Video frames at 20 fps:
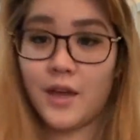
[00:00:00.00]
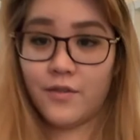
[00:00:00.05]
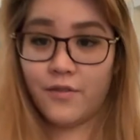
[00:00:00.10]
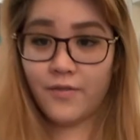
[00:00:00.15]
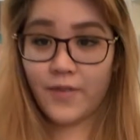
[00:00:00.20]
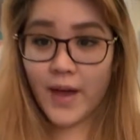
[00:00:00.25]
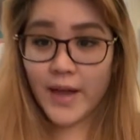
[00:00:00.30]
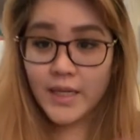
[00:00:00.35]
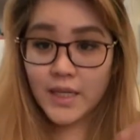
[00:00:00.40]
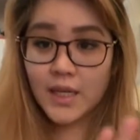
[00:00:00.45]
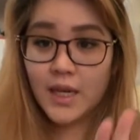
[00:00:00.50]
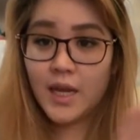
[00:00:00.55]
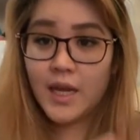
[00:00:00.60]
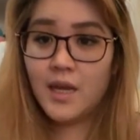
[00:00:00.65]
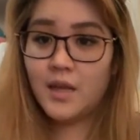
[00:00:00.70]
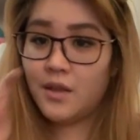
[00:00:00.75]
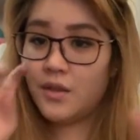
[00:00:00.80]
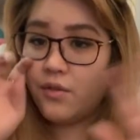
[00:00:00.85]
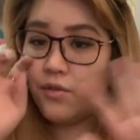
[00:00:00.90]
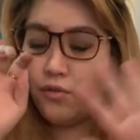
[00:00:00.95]
and
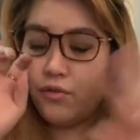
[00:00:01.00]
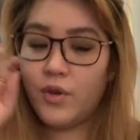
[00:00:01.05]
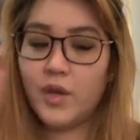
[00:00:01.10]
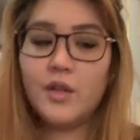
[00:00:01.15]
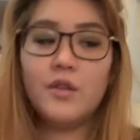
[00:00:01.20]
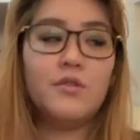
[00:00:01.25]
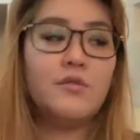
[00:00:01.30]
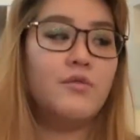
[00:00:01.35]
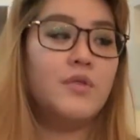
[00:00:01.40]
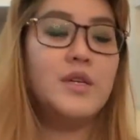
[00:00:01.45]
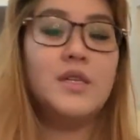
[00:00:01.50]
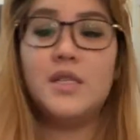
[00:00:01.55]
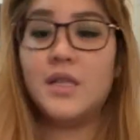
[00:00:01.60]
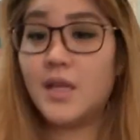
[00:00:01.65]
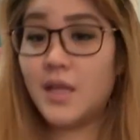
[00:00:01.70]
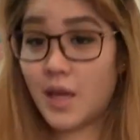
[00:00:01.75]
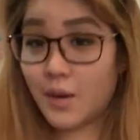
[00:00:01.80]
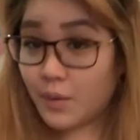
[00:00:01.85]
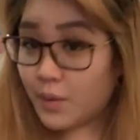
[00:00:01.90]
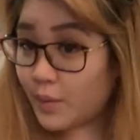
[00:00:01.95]
finally, the real
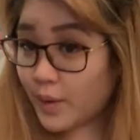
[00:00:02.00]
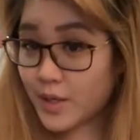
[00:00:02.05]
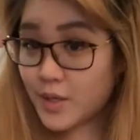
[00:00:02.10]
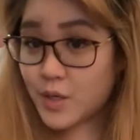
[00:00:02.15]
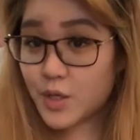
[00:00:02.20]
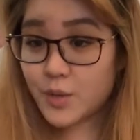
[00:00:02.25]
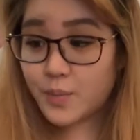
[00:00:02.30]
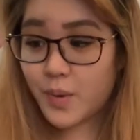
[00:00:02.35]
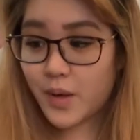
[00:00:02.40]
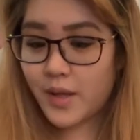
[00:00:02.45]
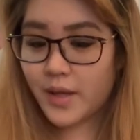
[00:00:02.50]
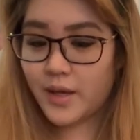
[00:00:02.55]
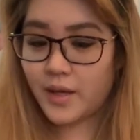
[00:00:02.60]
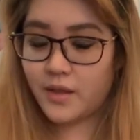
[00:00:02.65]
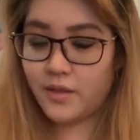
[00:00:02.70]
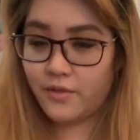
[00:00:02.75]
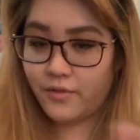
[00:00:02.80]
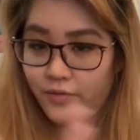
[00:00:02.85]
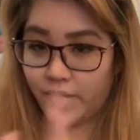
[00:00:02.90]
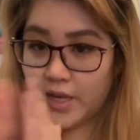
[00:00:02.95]
reason that we went to Spotlight
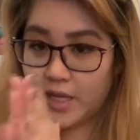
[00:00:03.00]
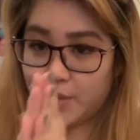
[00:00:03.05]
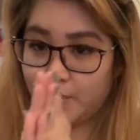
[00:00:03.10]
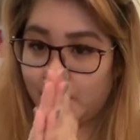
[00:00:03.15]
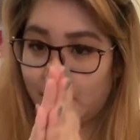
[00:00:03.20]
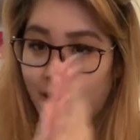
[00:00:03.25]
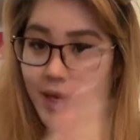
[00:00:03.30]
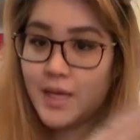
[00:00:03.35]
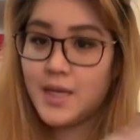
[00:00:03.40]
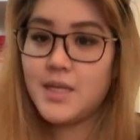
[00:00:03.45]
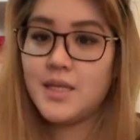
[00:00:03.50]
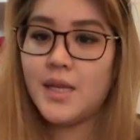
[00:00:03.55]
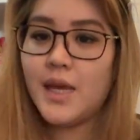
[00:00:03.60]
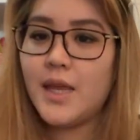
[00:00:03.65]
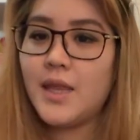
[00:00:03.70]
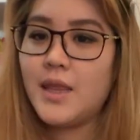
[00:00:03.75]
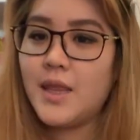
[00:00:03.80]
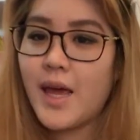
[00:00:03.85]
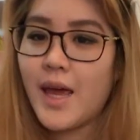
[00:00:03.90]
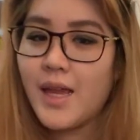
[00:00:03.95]
in the first place,
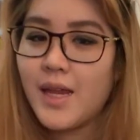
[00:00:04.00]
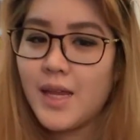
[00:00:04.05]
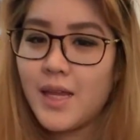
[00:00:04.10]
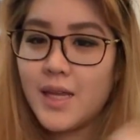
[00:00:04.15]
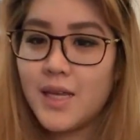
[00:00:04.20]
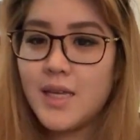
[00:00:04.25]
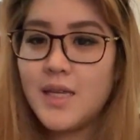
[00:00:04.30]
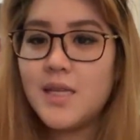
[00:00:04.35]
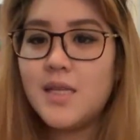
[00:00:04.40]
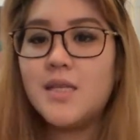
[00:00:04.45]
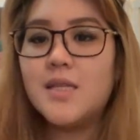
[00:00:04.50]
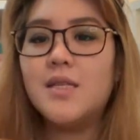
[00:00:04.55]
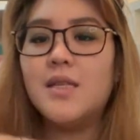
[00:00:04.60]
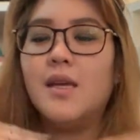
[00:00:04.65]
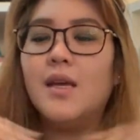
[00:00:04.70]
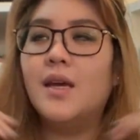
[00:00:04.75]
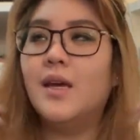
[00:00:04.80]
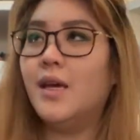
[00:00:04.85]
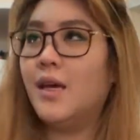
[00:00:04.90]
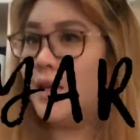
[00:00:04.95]
and that is
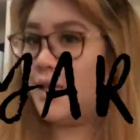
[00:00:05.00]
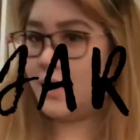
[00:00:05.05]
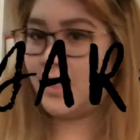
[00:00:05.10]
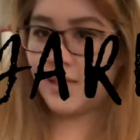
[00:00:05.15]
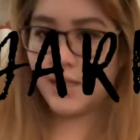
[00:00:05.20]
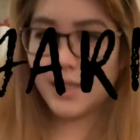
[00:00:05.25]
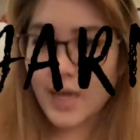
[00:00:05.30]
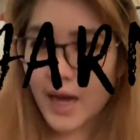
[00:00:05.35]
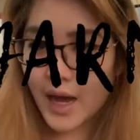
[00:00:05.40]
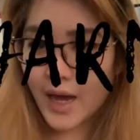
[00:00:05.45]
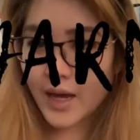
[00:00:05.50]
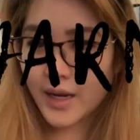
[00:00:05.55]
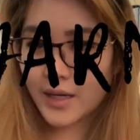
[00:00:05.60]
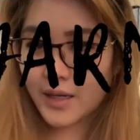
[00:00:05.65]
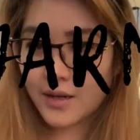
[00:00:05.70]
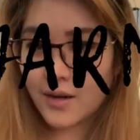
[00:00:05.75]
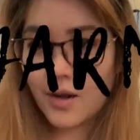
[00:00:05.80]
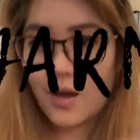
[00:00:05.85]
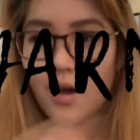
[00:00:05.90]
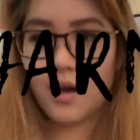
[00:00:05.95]
yarn,
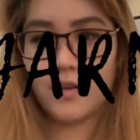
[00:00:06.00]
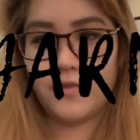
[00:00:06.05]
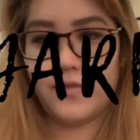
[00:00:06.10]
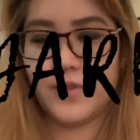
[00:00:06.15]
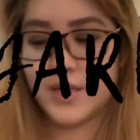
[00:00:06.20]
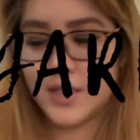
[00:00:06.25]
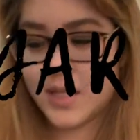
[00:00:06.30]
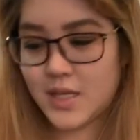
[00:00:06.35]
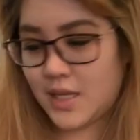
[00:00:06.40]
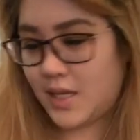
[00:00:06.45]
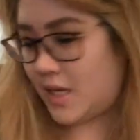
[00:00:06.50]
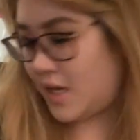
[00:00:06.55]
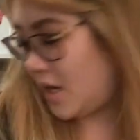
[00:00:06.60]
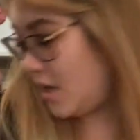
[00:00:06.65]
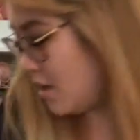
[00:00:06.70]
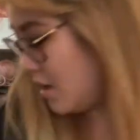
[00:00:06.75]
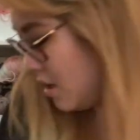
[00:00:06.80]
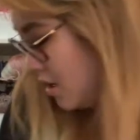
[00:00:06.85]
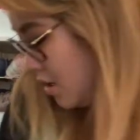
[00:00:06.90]
obviously.